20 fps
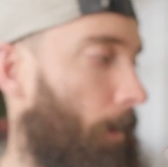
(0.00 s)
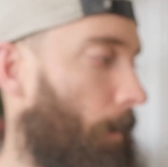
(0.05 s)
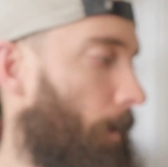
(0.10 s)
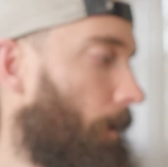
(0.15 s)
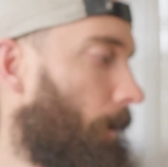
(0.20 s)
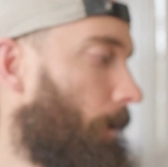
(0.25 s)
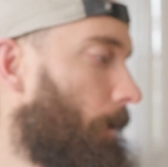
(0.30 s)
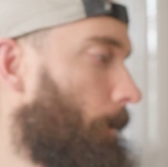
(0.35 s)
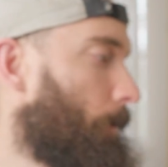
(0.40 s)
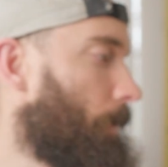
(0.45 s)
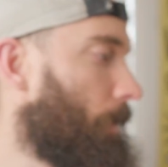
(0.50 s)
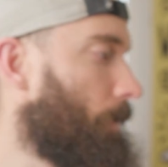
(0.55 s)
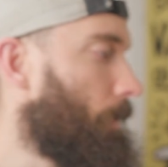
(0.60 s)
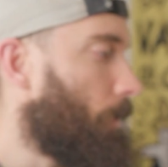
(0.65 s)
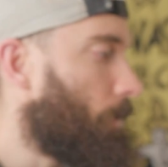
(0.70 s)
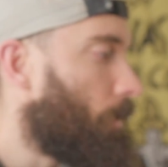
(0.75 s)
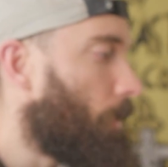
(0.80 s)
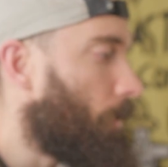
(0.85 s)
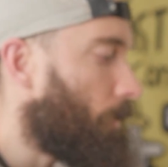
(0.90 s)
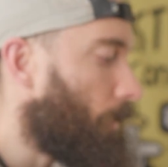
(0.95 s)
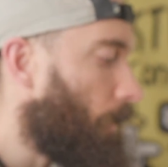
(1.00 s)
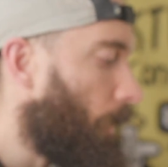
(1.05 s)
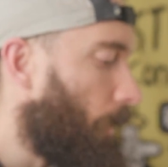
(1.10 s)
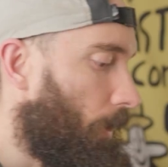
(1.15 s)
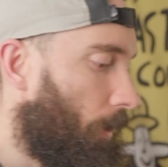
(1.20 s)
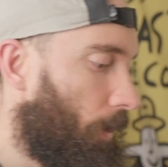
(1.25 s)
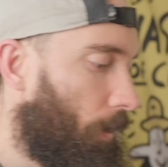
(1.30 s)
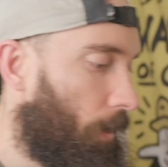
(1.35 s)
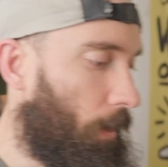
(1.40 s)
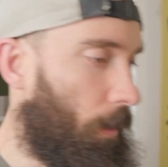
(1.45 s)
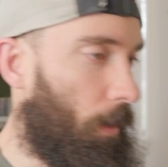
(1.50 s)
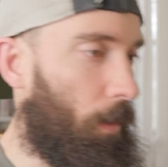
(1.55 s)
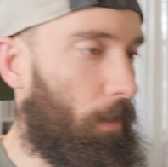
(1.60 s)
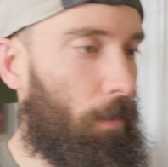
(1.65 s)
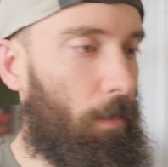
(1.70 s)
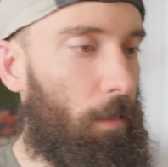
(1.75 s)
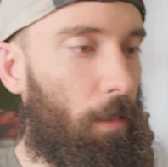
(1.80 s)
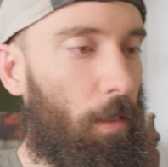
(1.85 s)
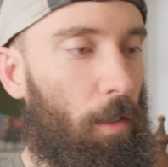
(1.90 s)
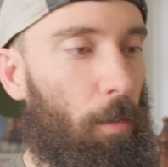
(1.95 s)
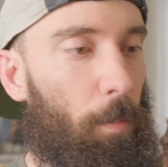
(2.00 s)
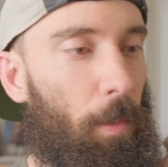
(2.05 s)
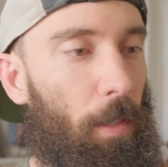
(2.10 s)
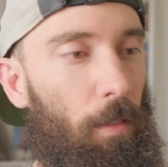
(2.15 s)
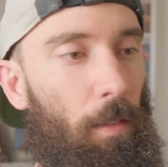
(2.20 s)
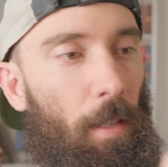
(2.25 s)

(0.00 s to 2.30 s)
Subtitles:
because it's just got a little bit